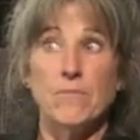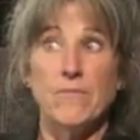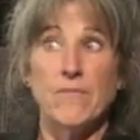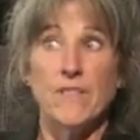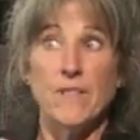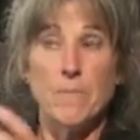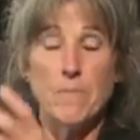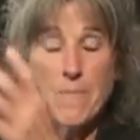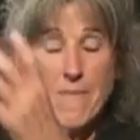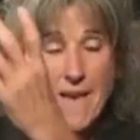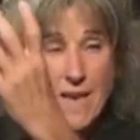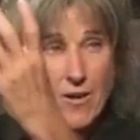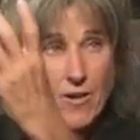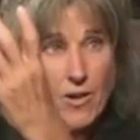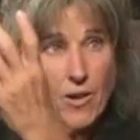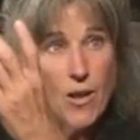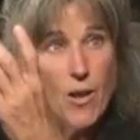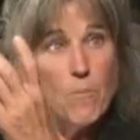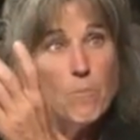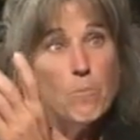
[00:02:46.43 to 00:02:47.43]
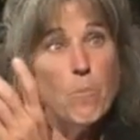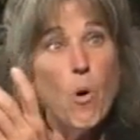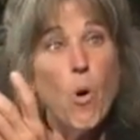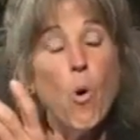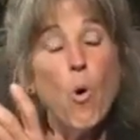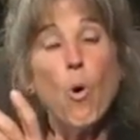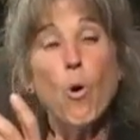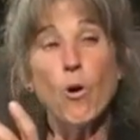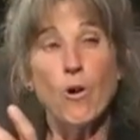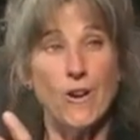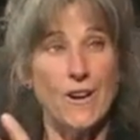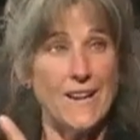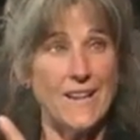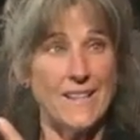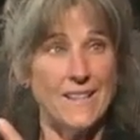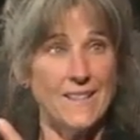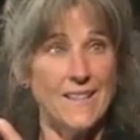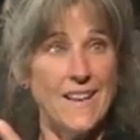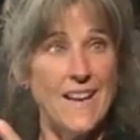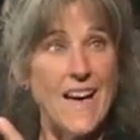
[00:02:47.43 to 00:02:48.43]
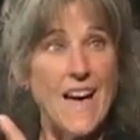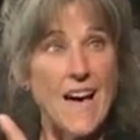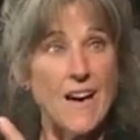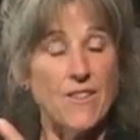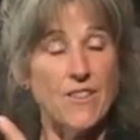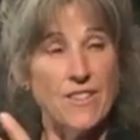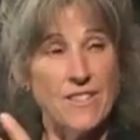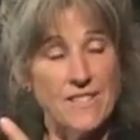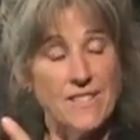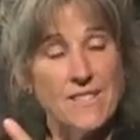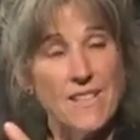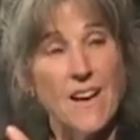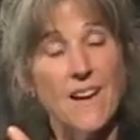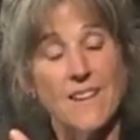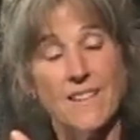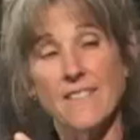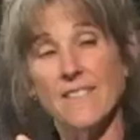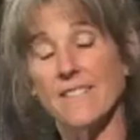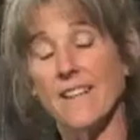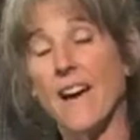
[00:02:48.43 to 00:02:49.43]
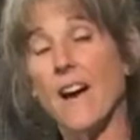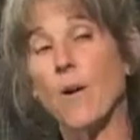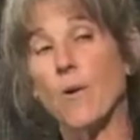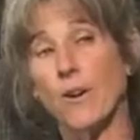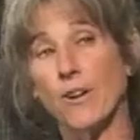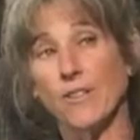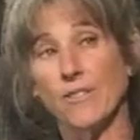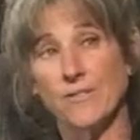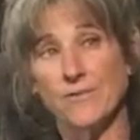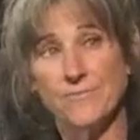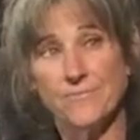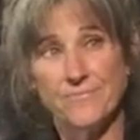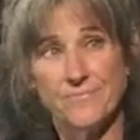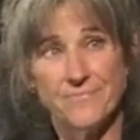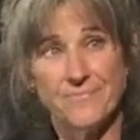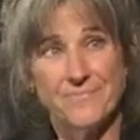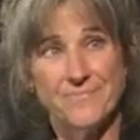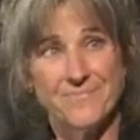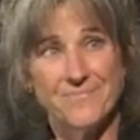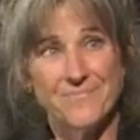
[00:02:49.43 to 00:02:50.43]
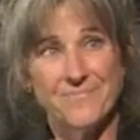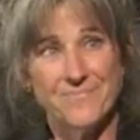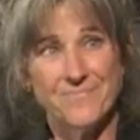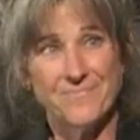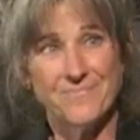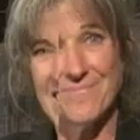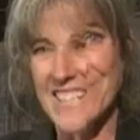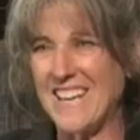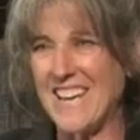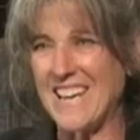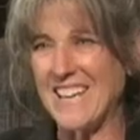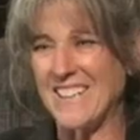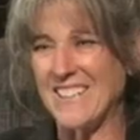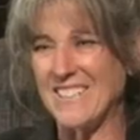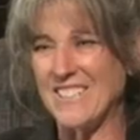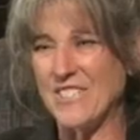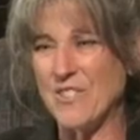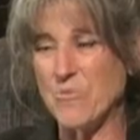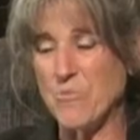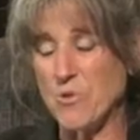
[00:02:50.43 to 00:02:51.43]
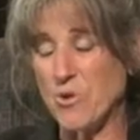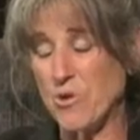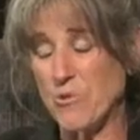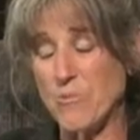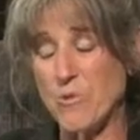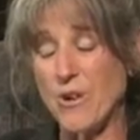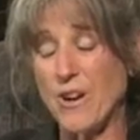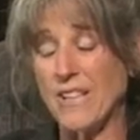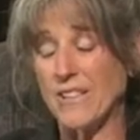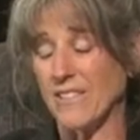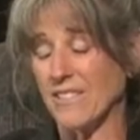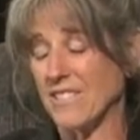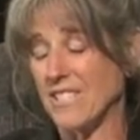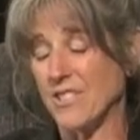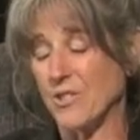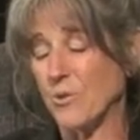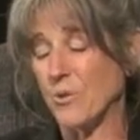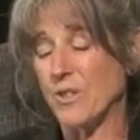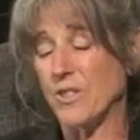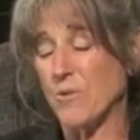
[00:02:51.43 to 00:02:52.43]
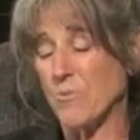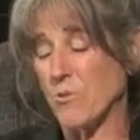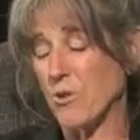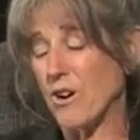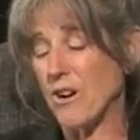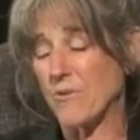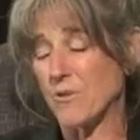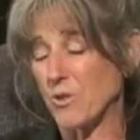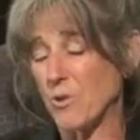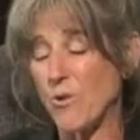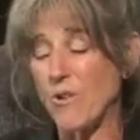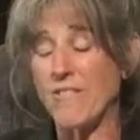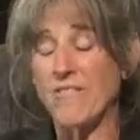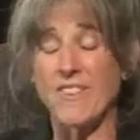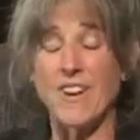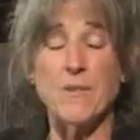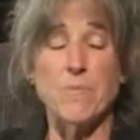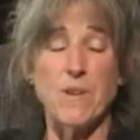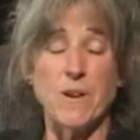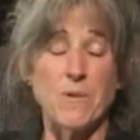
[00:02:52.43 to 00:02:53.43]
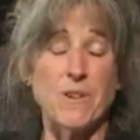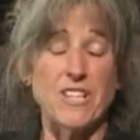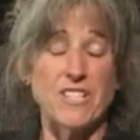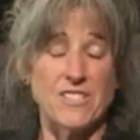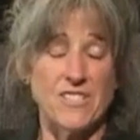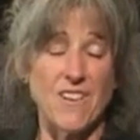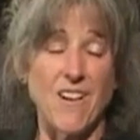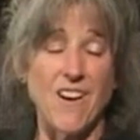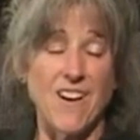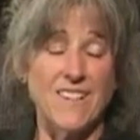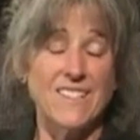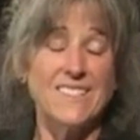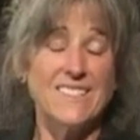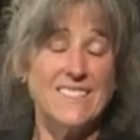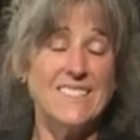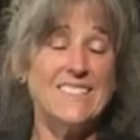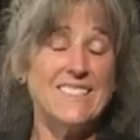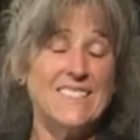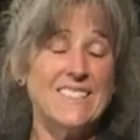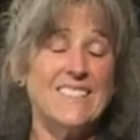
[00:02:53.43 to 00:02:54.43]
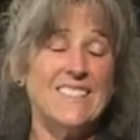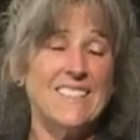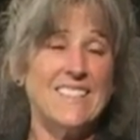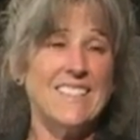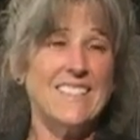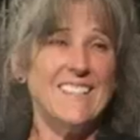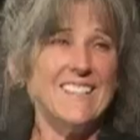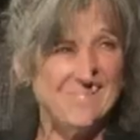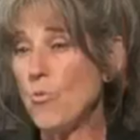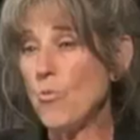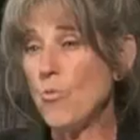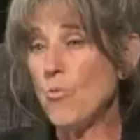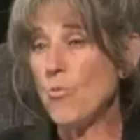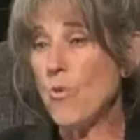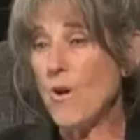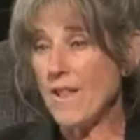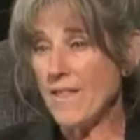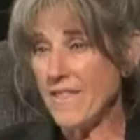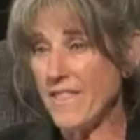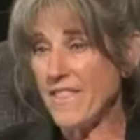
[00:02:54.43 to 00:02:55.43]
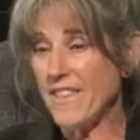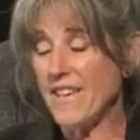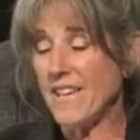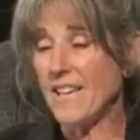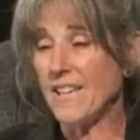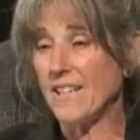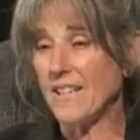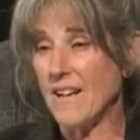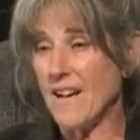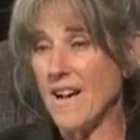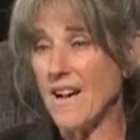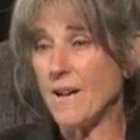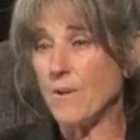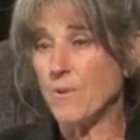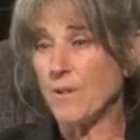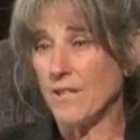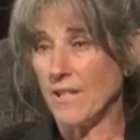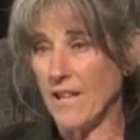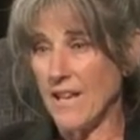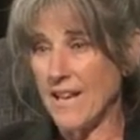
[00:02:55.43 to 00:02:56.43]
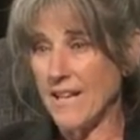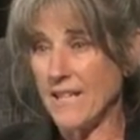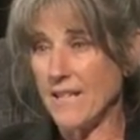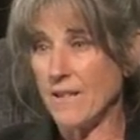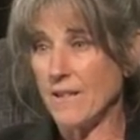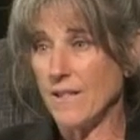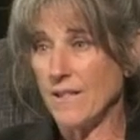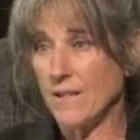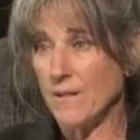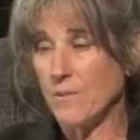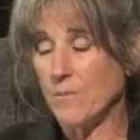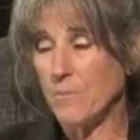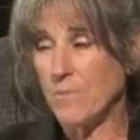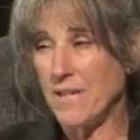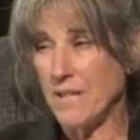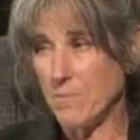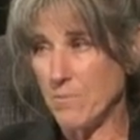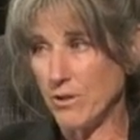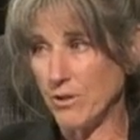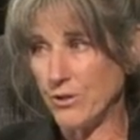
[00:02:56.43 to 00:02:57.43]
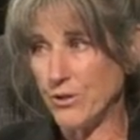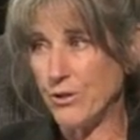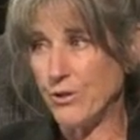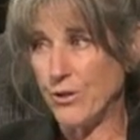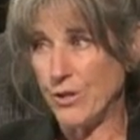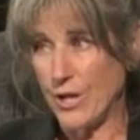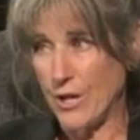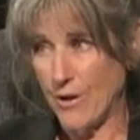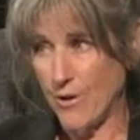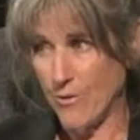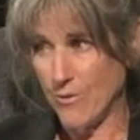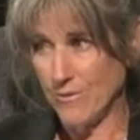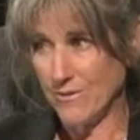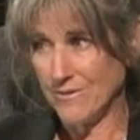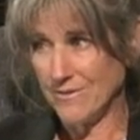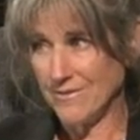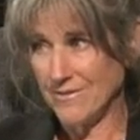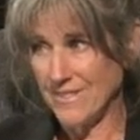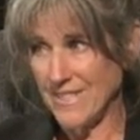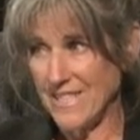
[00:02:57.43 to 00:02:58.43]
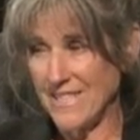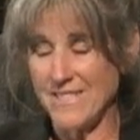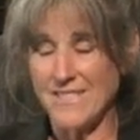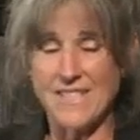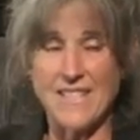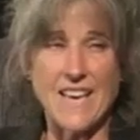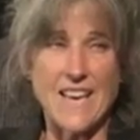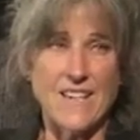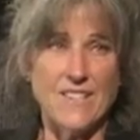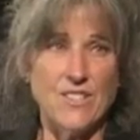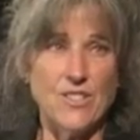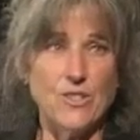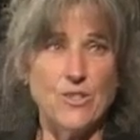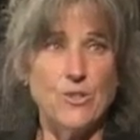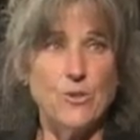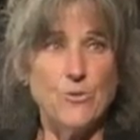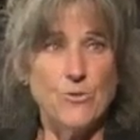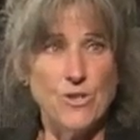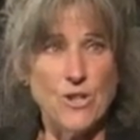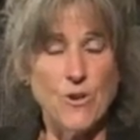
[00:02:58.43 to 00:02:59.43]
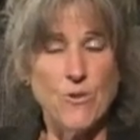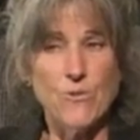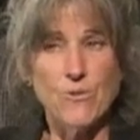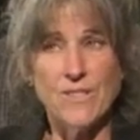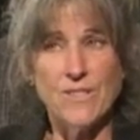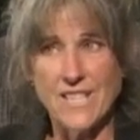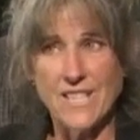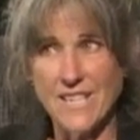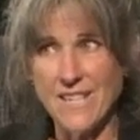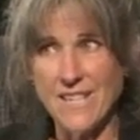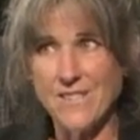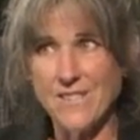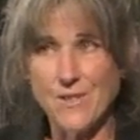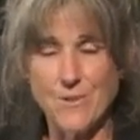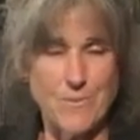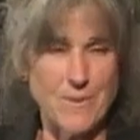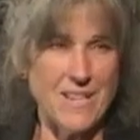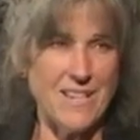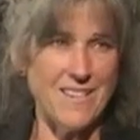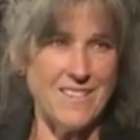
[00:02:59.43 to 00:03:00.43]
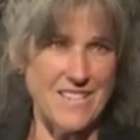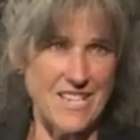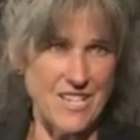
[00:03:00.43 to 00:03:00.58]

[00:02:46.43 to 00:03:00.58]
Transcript: metal pouring out of the side of the tower. And the more and more I looked into it, the more I was horrified by what I saw. One thing I would like people to know is that you don't need to be an